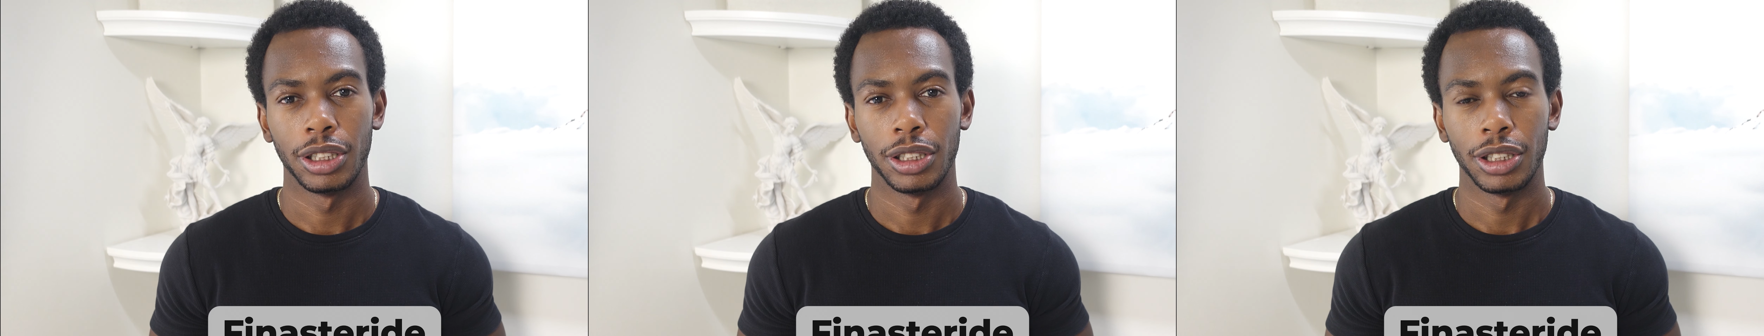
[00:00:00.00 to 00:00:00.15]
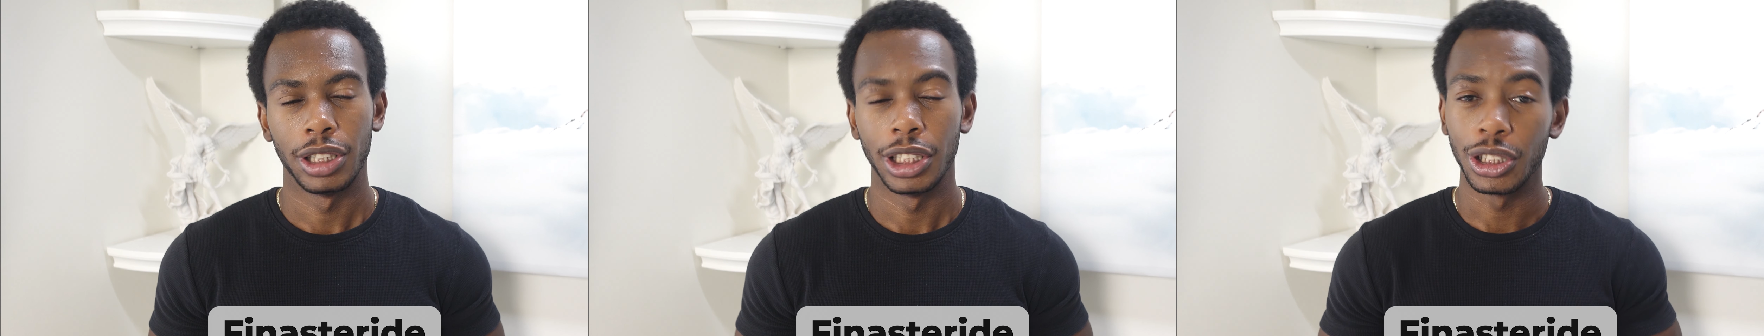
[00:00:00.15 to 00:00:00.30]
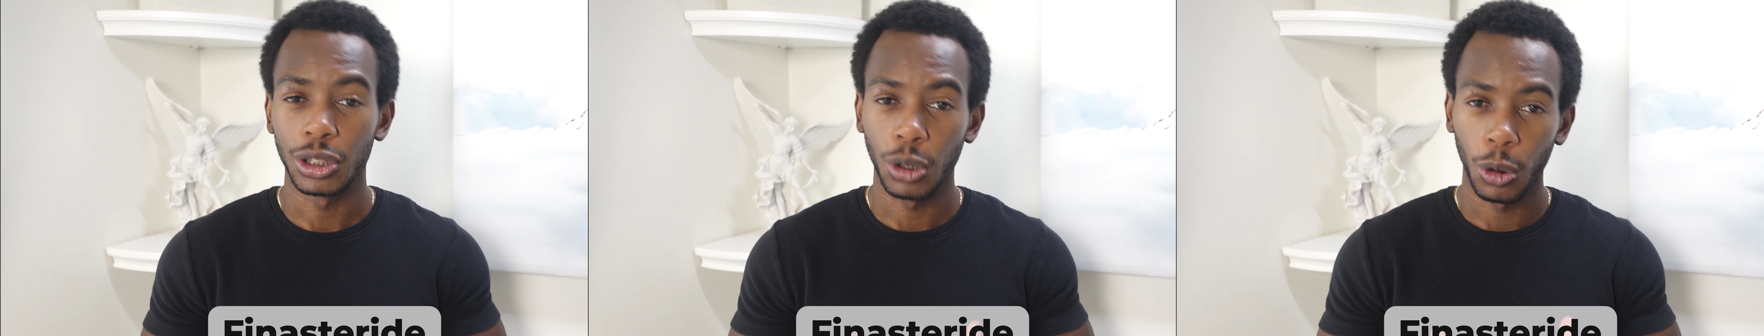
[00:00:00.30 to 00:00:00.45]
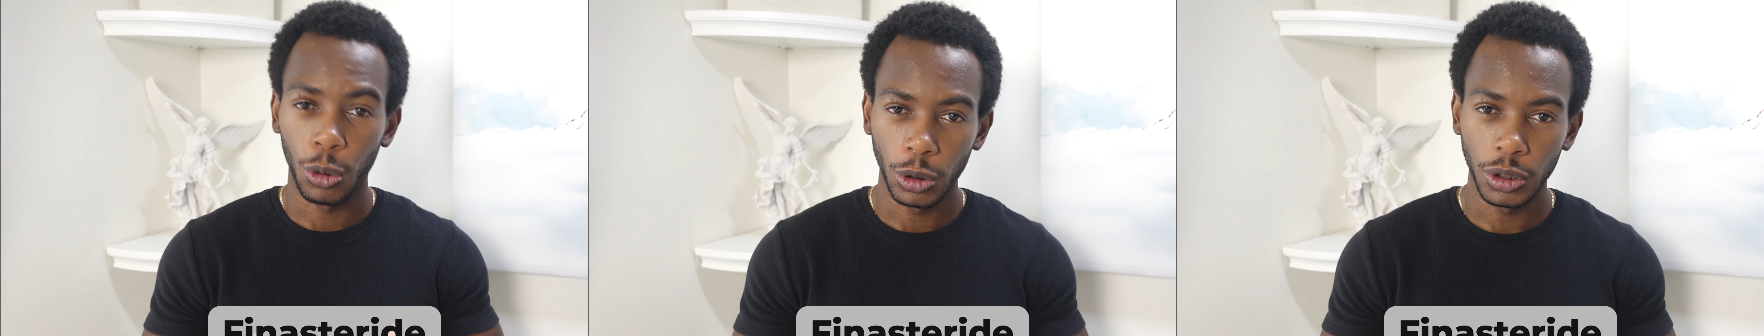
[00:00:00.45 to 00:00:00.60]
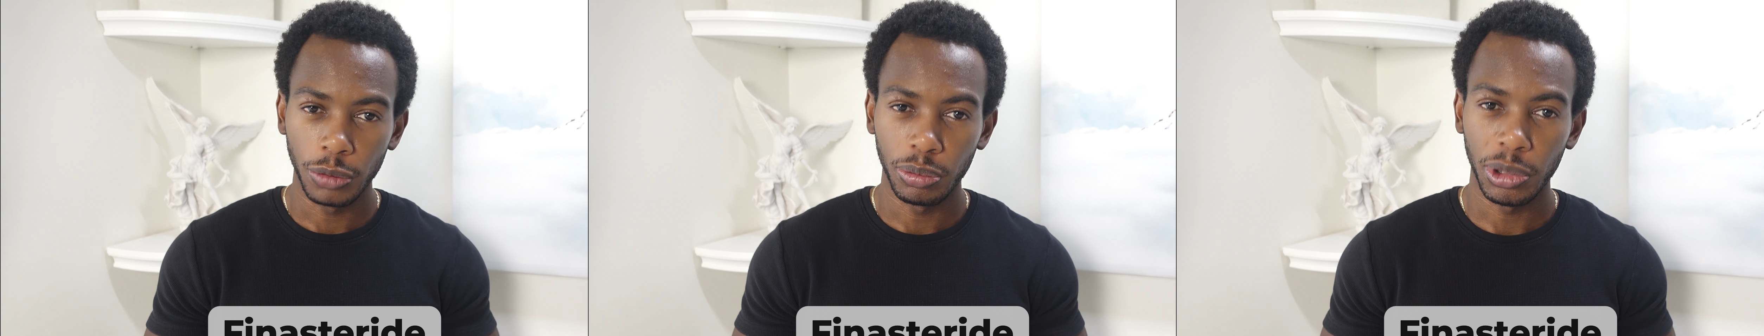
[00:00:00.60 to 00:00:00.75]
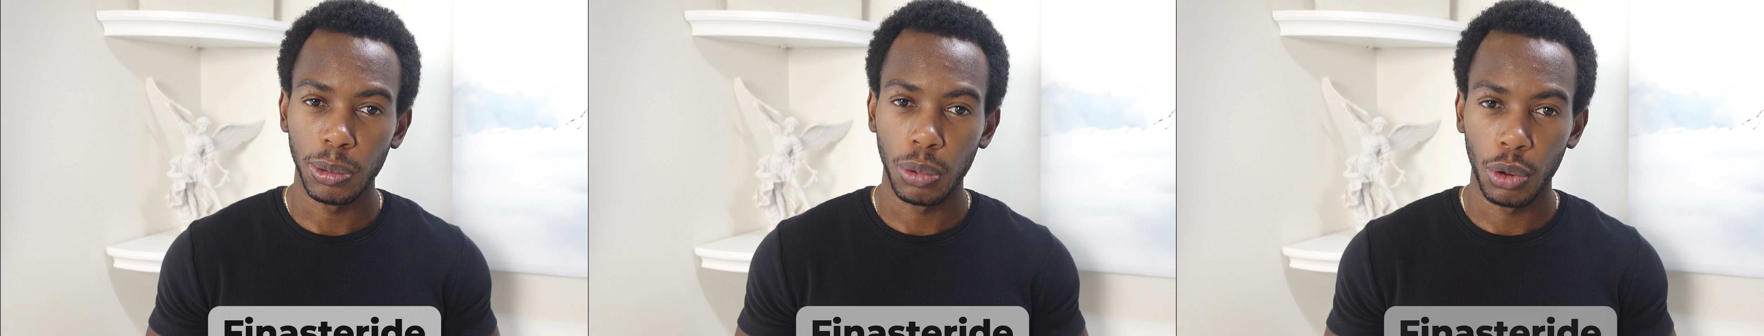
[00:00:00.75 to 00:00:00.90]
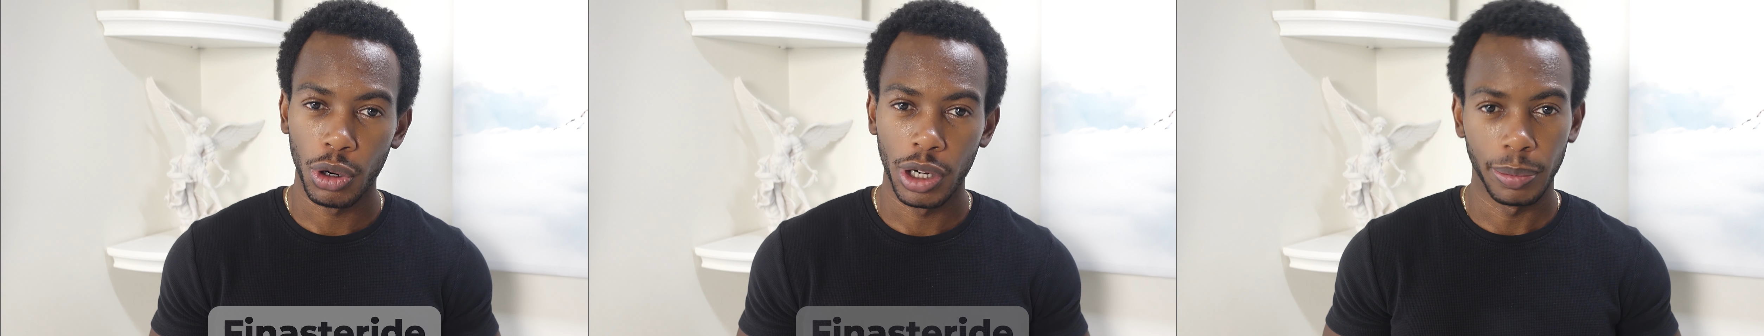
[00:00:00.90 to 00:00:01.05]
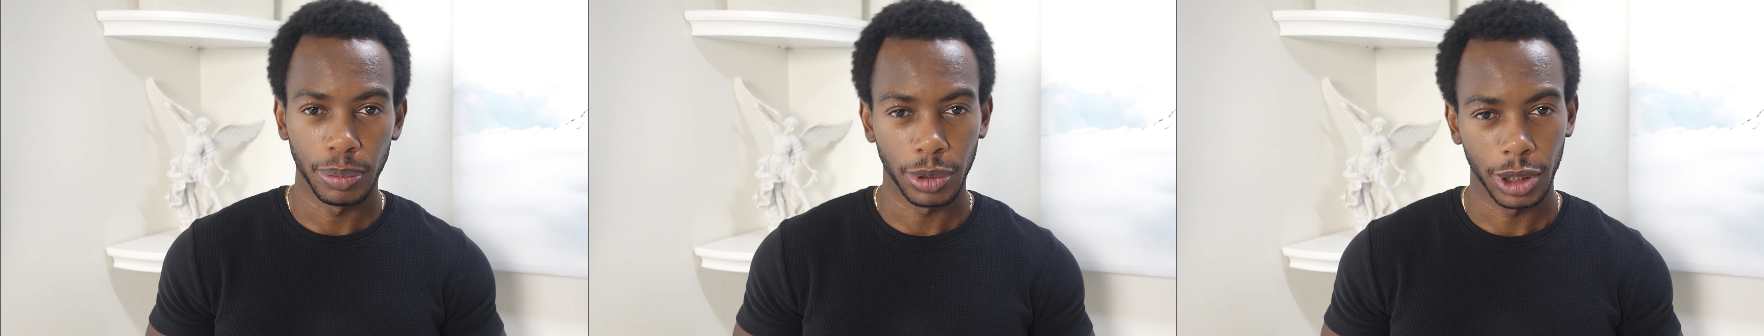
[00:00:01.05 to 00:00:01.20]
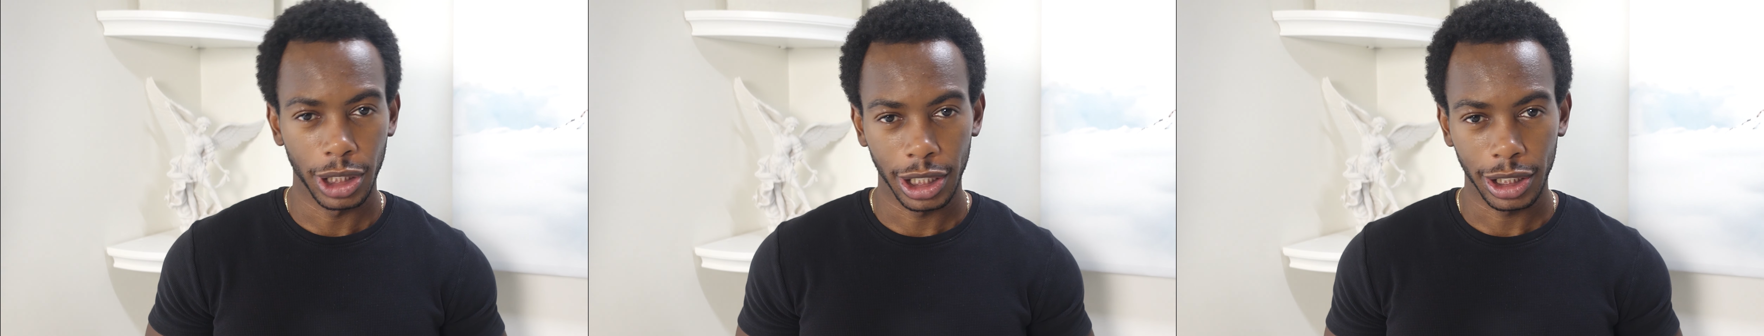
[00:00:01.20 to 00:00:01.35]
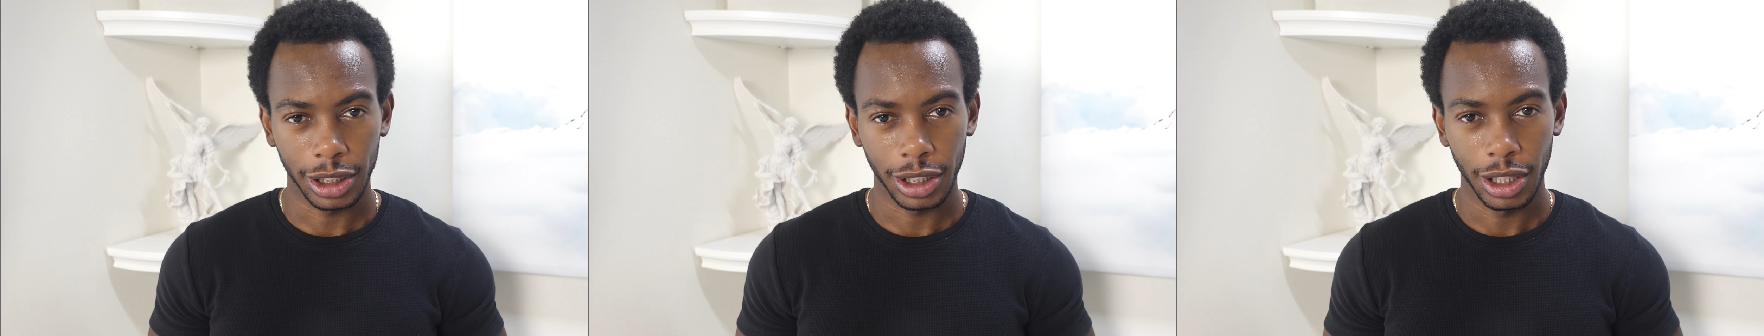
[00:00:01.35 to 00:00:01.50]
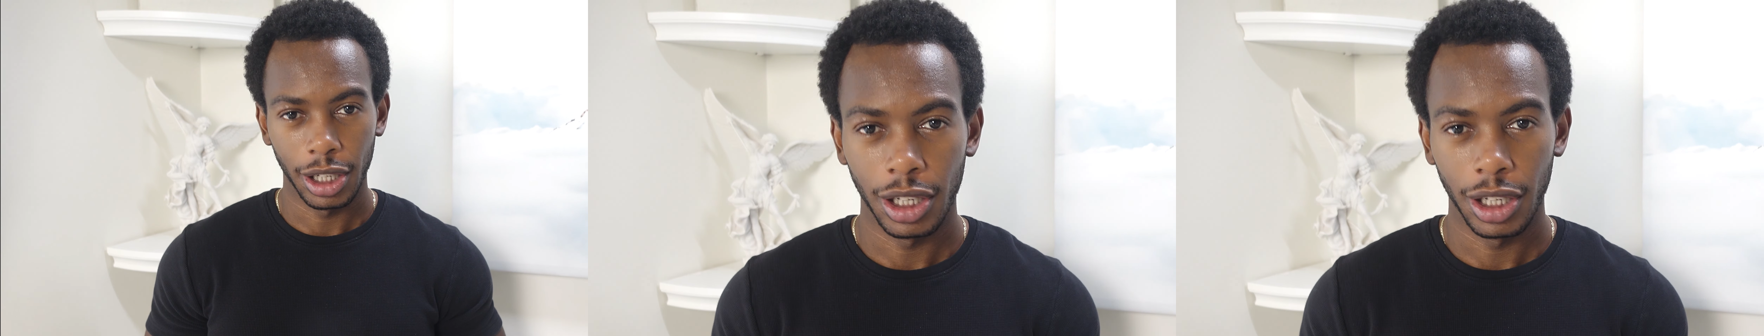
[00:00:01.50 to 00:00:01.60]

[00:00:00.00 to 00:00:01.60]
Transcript: He told me point blank,